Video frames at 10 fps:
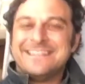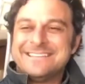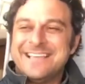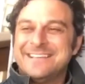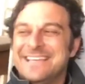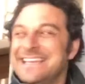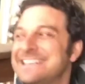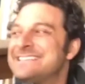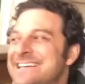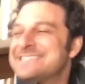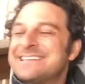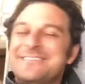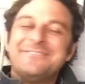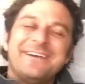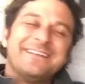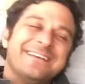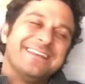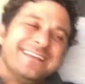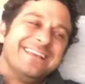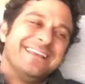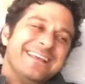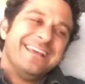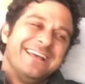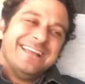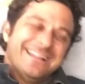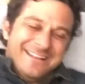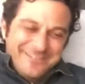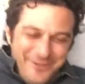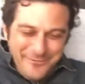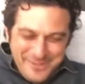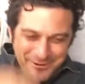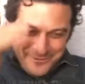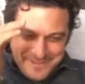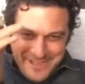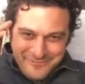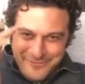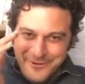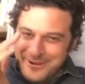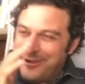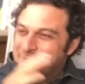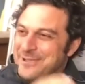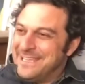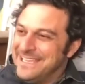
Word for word: sound, it sounds like you've had a you've been holding down fort all week.